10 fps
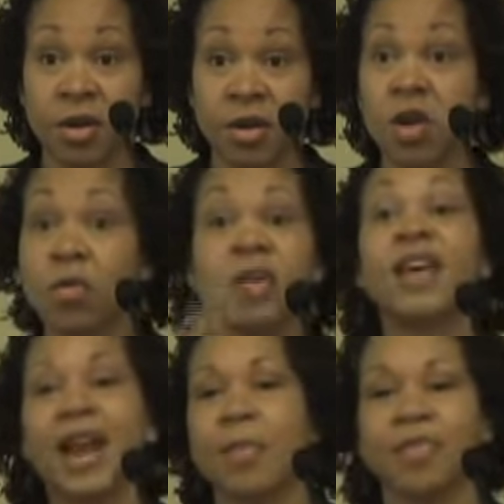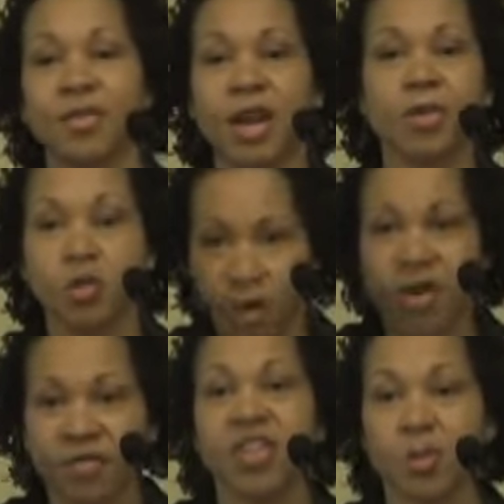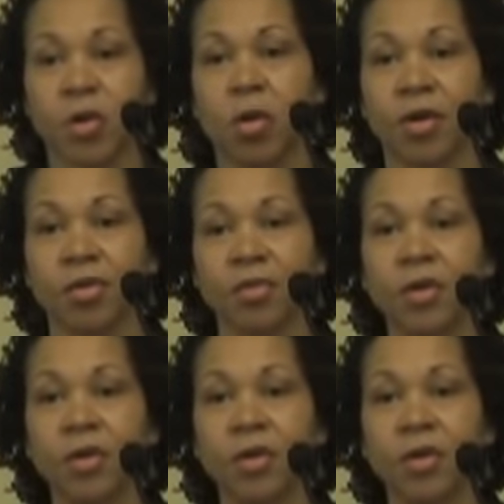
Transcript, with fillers: you know, because that happens every time. You, are invisible at work.